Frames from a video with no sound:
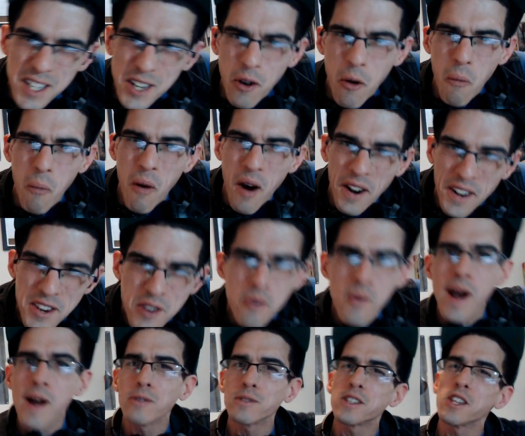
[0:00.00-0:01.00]
one of you
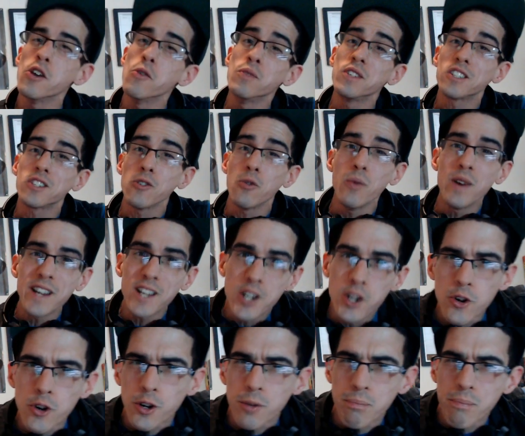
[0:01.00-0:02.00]
out there is doing
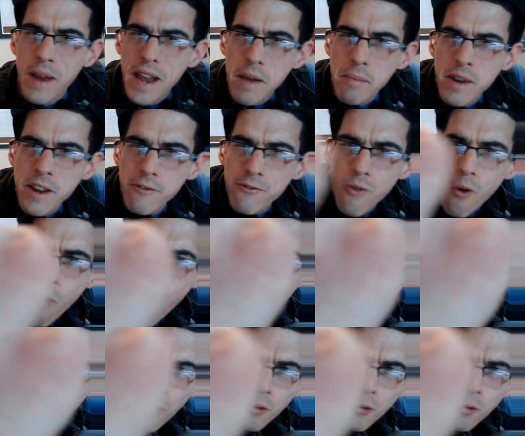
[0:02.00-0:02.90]
good, baby, for